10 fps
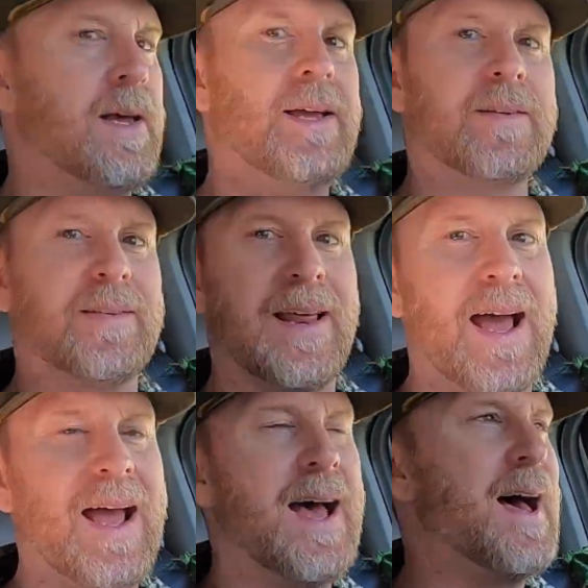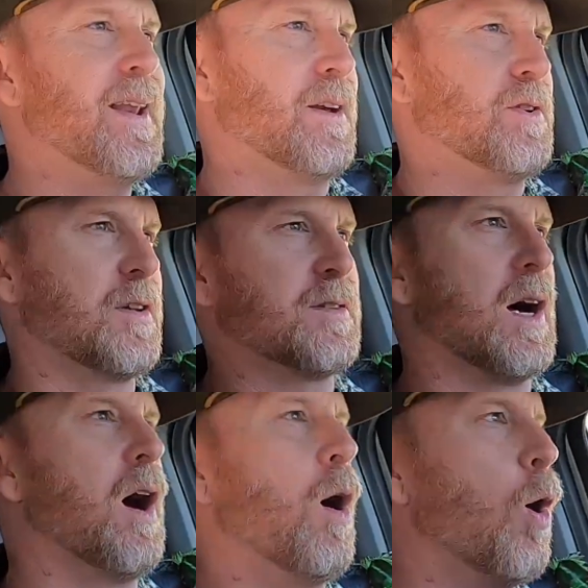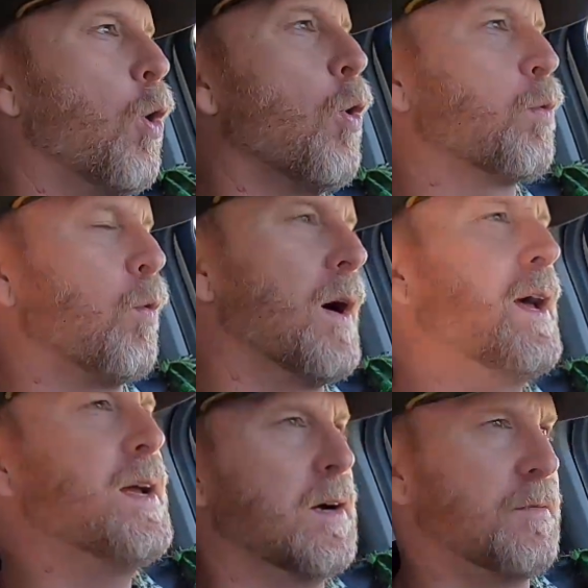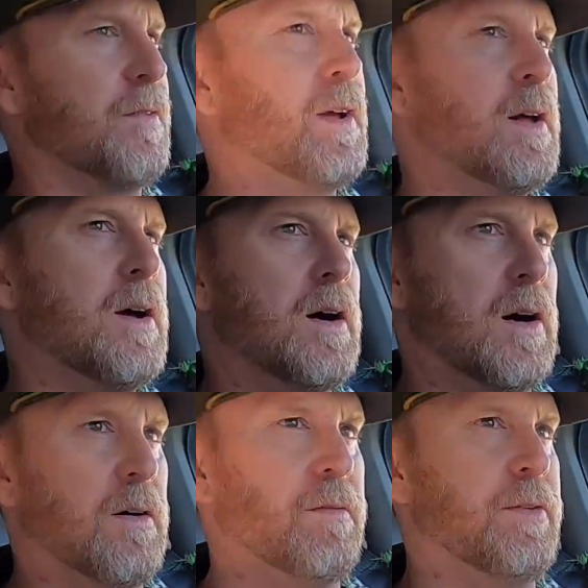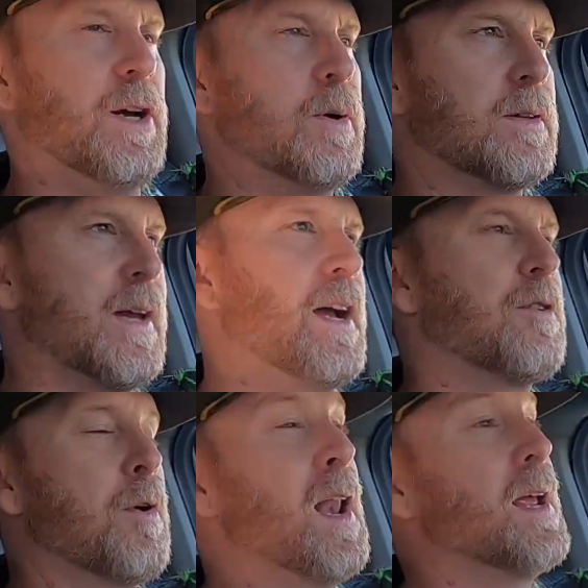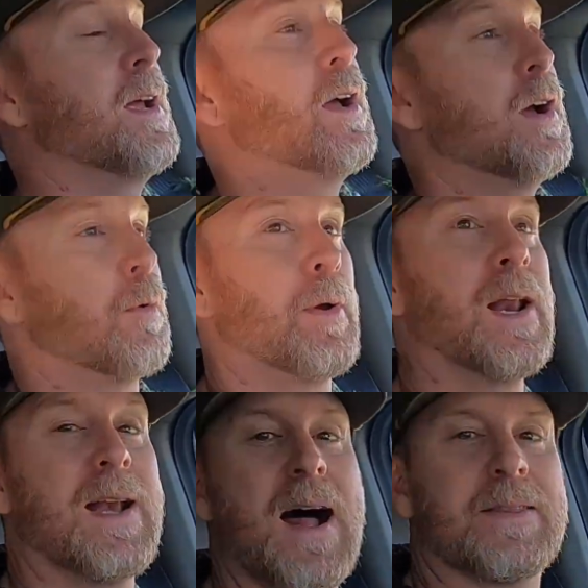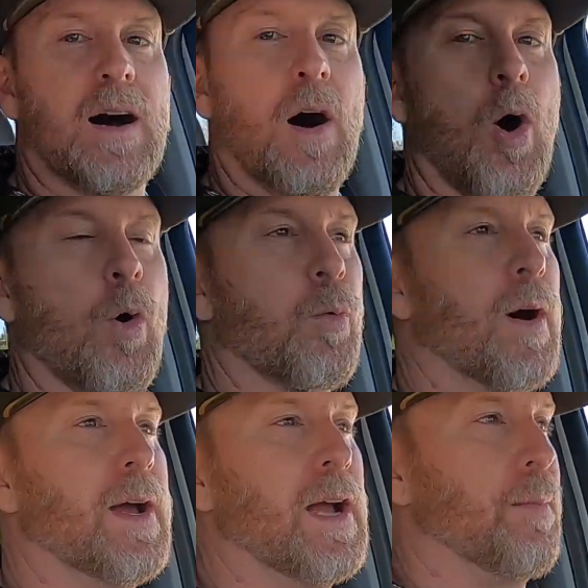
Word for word: his dad and just the old way of of doing things really really not the old way